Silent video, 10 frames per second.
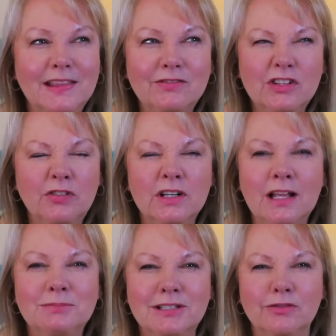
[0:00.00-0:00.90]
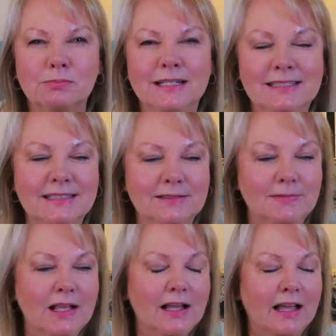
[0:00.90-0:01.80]
They have different names, different places.
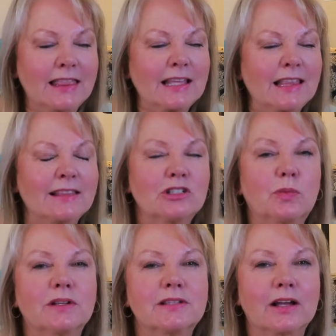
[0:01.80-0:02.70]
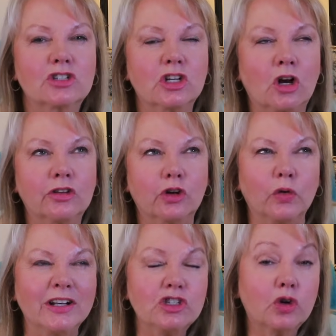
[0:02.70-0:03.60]
I think that this one is actually called a
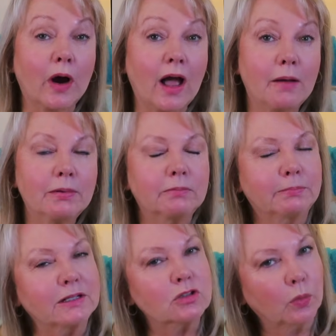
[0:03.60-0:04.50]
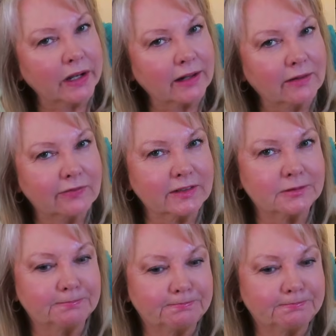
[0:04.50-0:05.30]
Grinch crab, but it's a white elephant.